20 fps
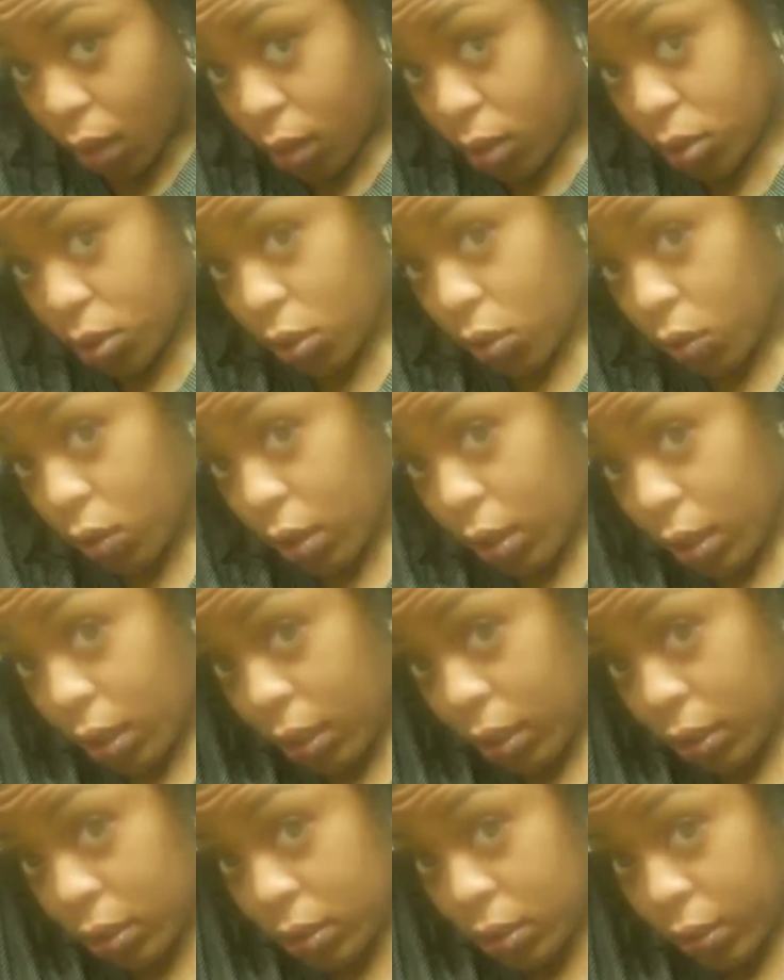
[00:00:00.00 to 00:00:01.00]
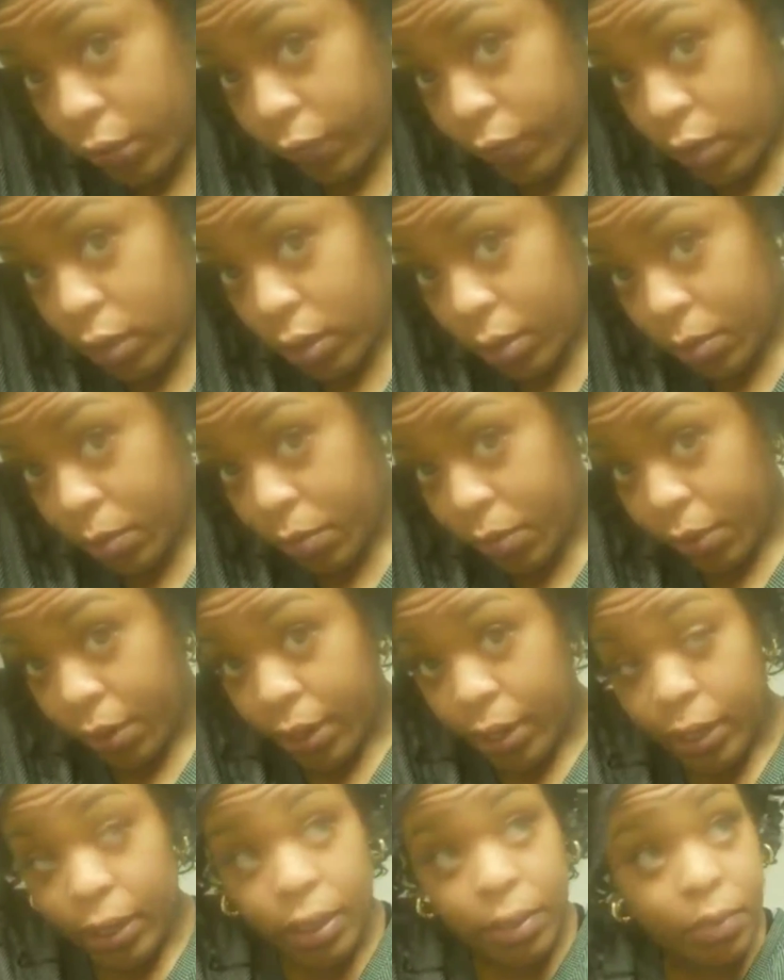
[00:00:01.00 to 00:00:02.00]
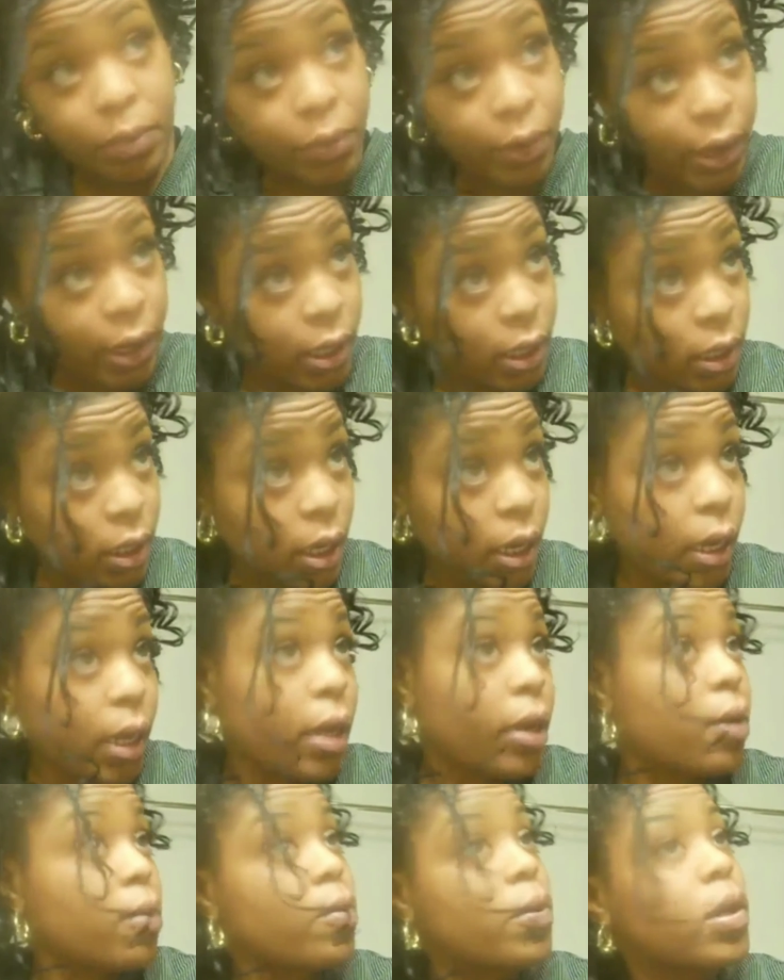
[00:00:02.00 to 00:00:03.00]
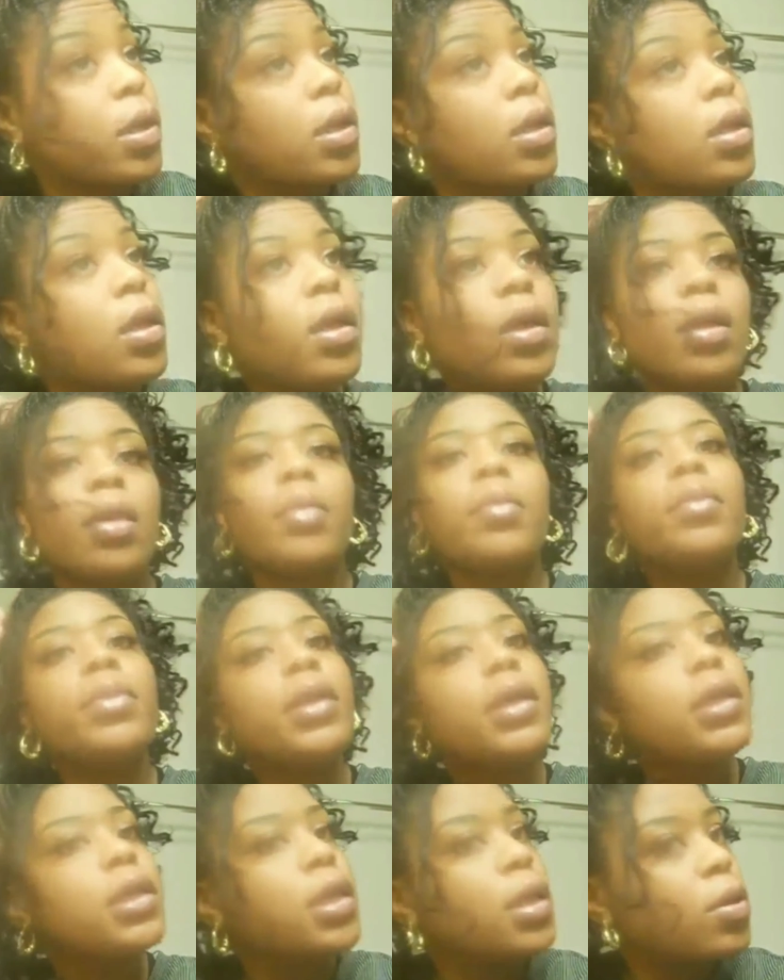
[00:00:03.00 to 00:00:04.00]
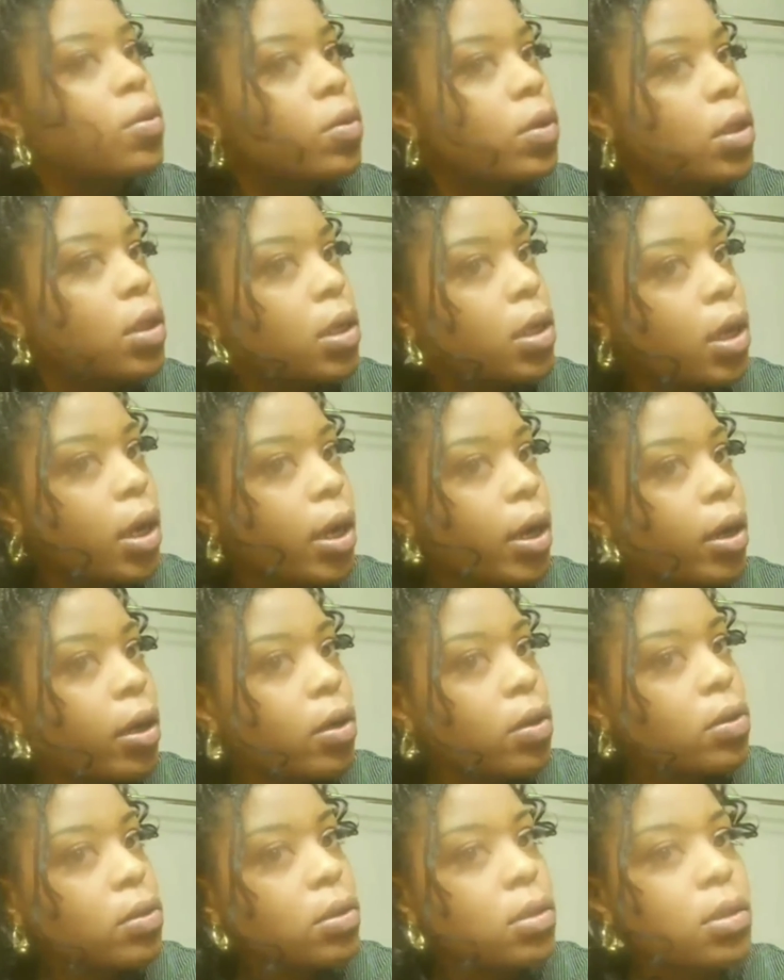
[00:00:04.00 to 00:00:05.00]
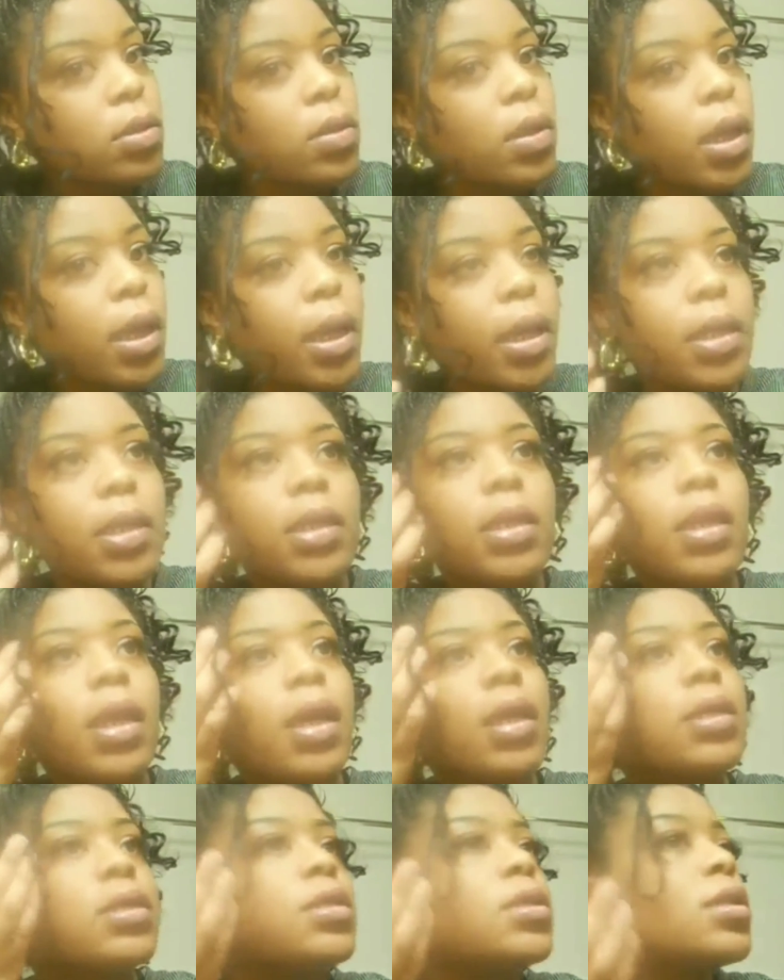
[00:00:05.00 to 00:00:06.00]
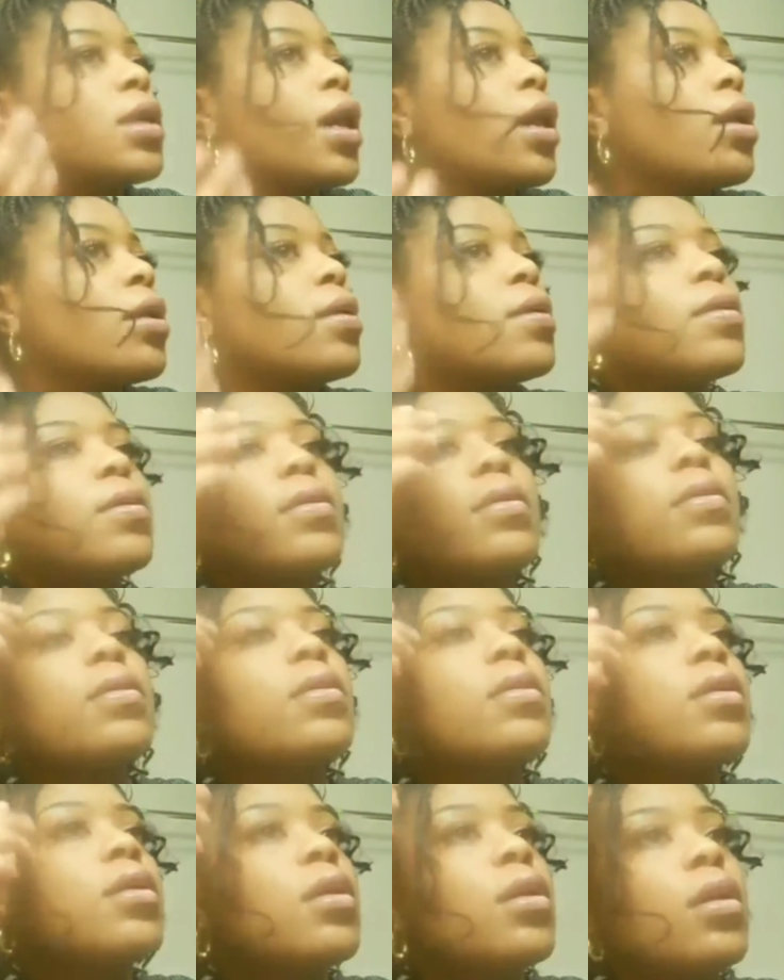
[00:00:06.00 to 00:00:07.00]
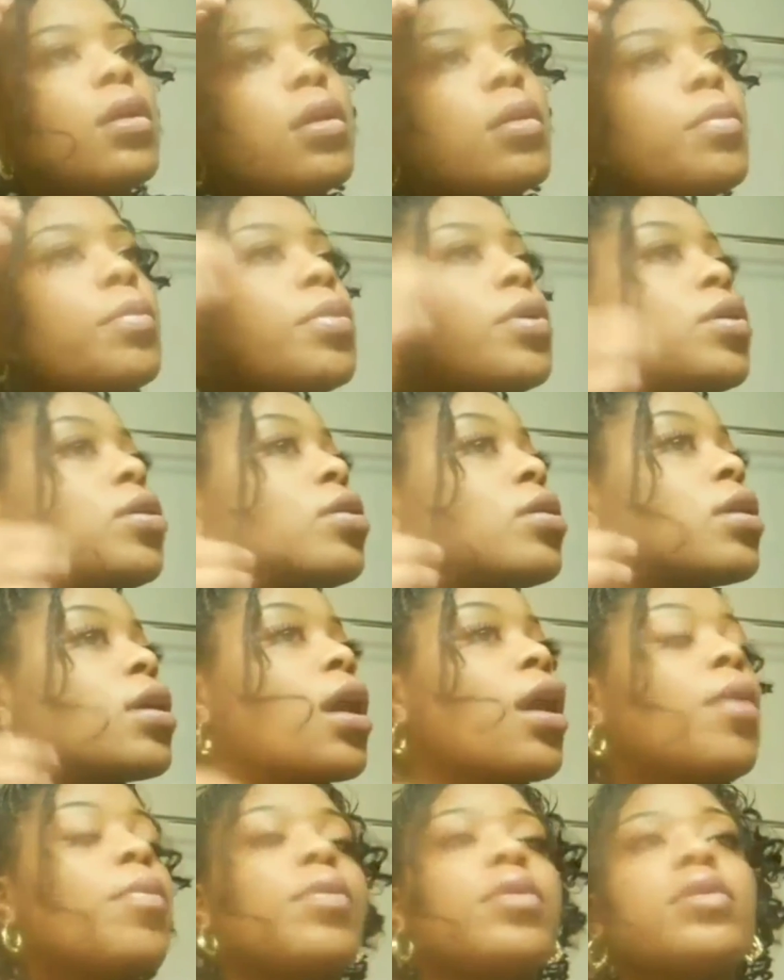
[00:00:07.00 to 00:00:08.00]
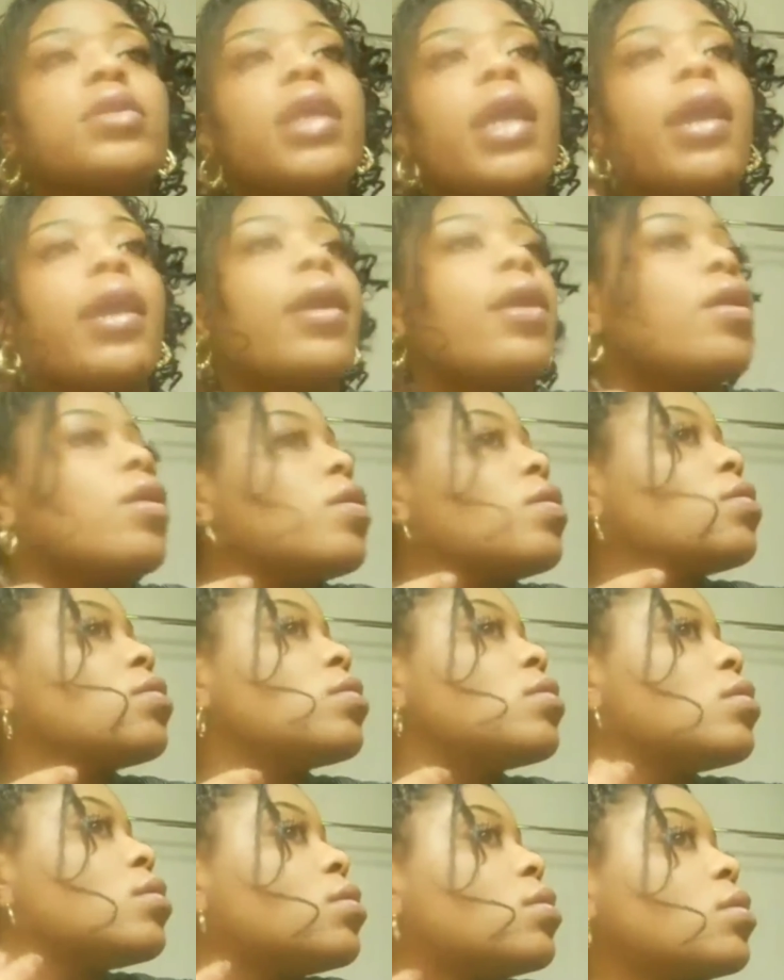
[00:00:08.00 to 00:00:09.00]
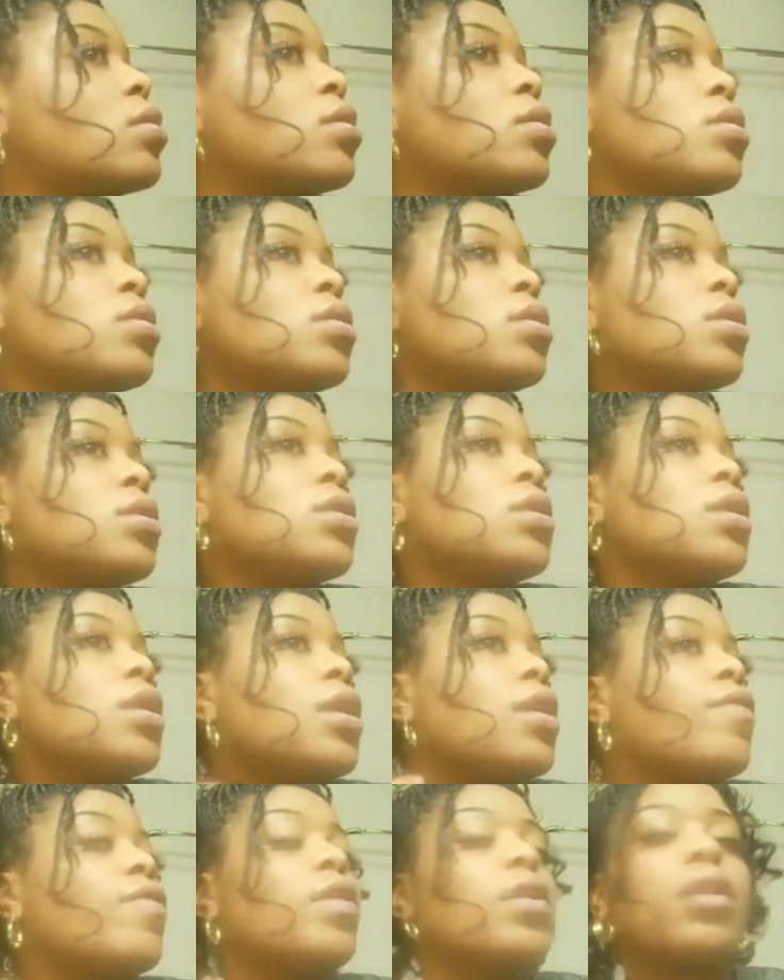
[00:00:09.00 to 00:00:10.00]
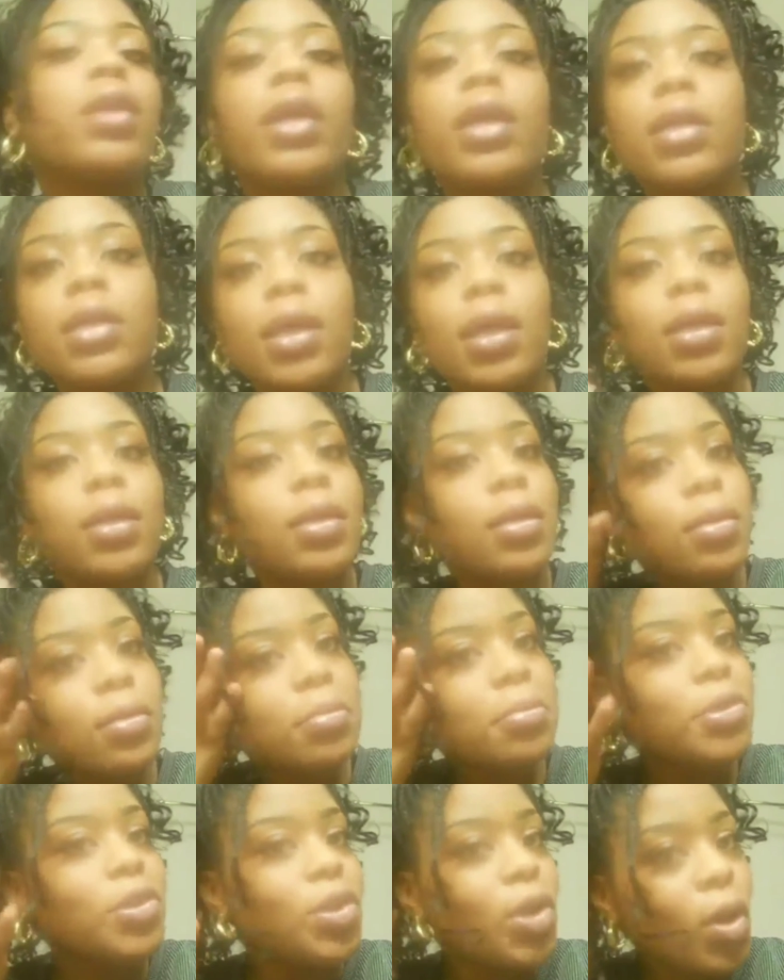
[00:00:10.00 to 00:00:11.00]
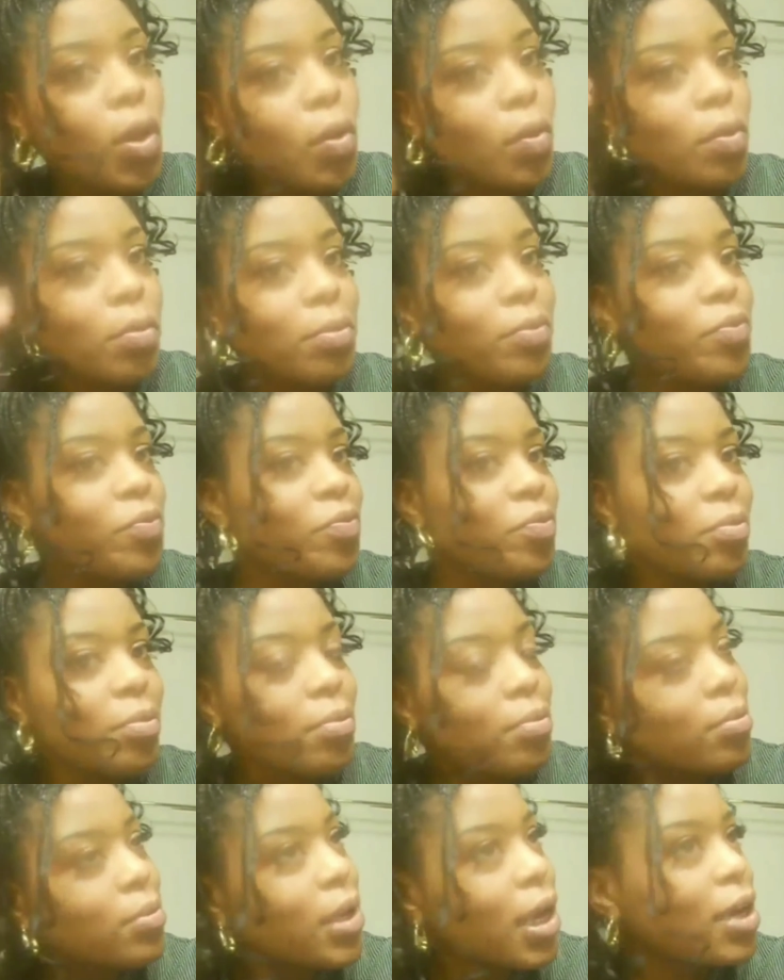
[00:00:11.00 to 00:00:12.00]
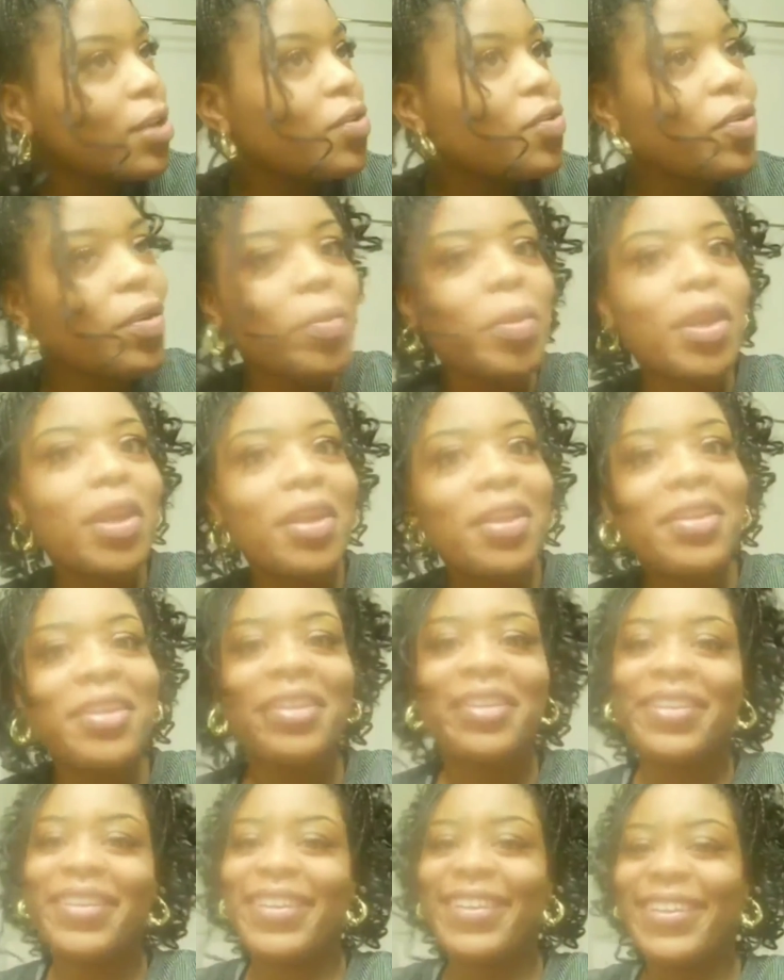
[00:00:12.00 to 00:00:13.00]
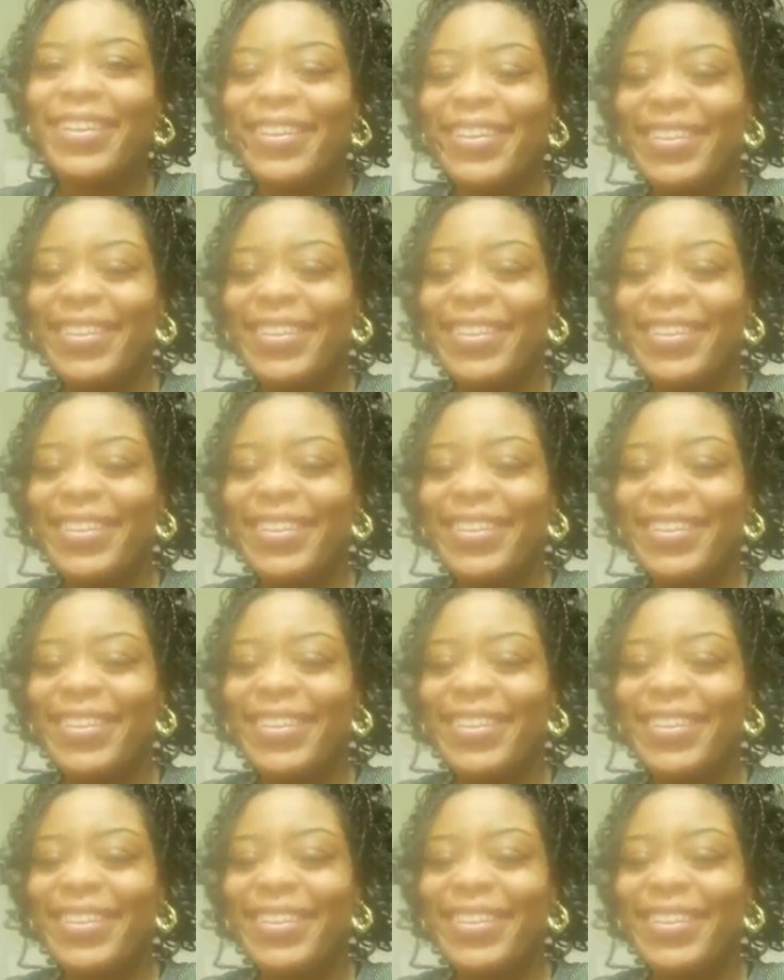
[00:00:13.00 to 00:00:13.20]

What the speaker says: so the ends of the braiding hair would blend in with the curls, okay? And then I just kind of pulled a couple down just to give it like that, you know, nice feminine look.